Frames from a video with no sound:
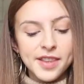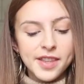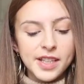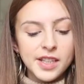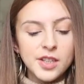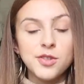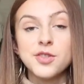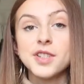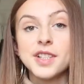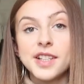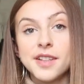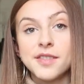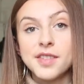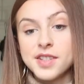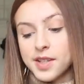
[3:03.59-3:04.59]
think you should
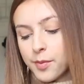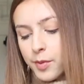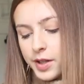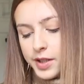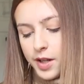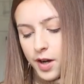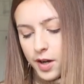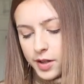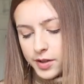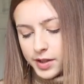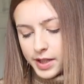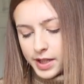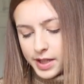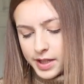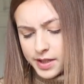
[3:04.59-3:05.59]
give to someone are
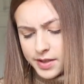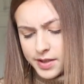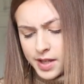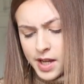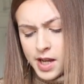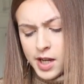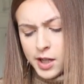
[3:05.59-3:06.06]
these